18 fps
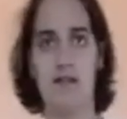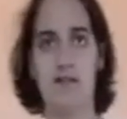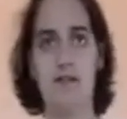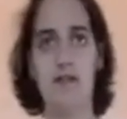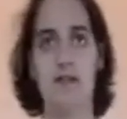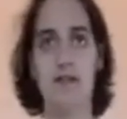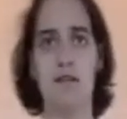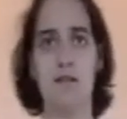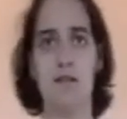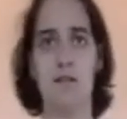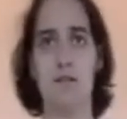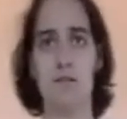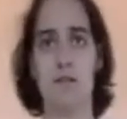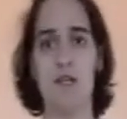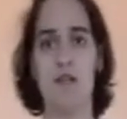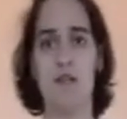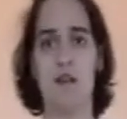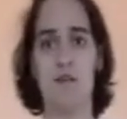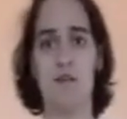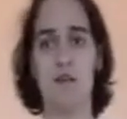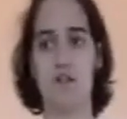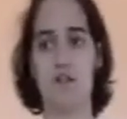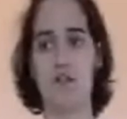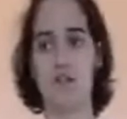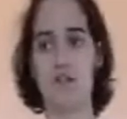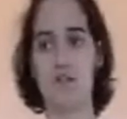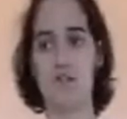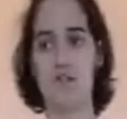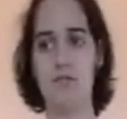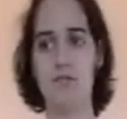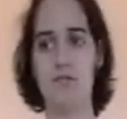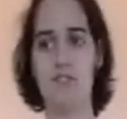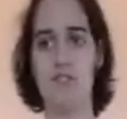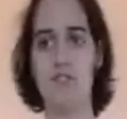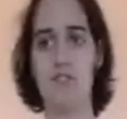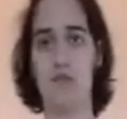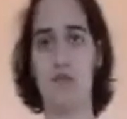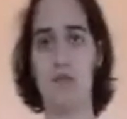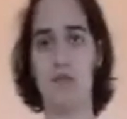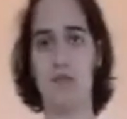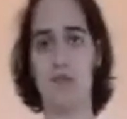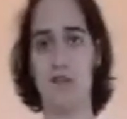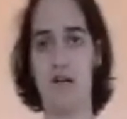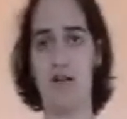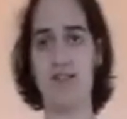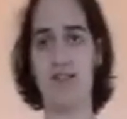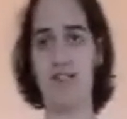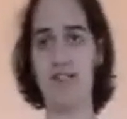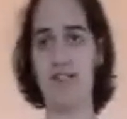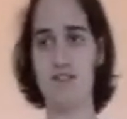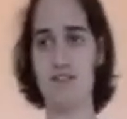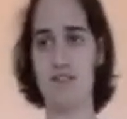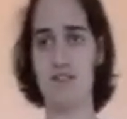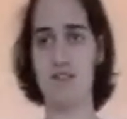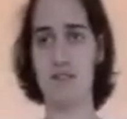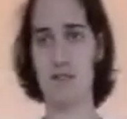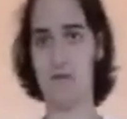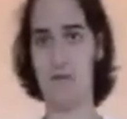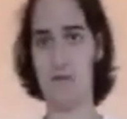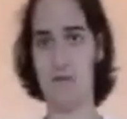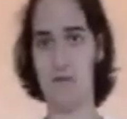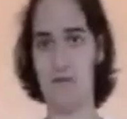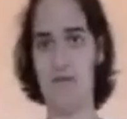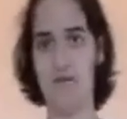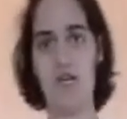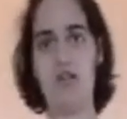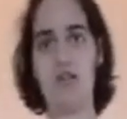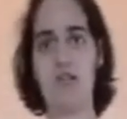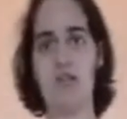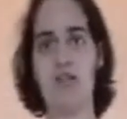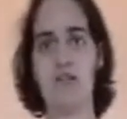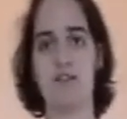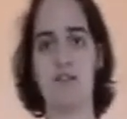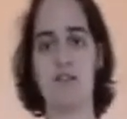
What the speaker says: And all we're going to do is do 3 tosses, and therefore 3 catches.